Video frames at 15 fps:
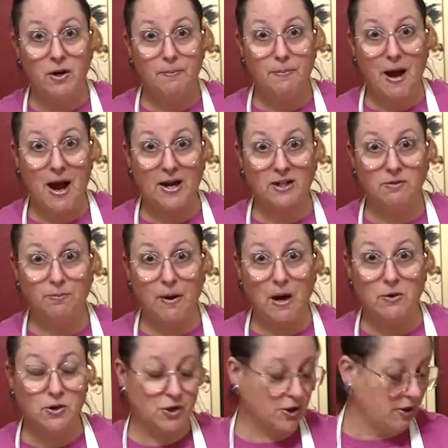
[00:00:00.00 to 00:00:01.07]
packed
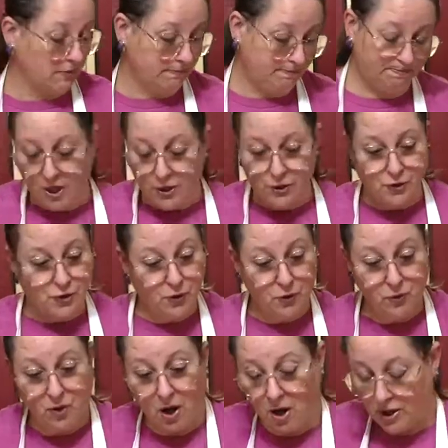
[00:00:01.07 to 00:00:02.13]
brown sugar. 2
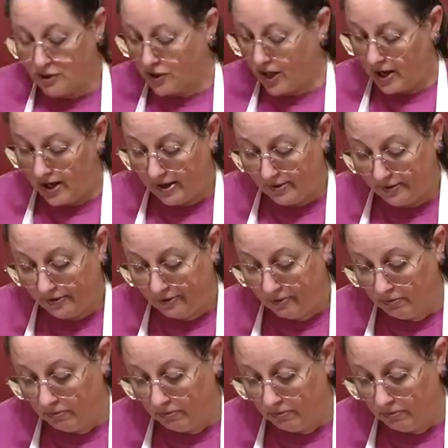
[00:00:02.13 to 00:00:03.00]
large eggs,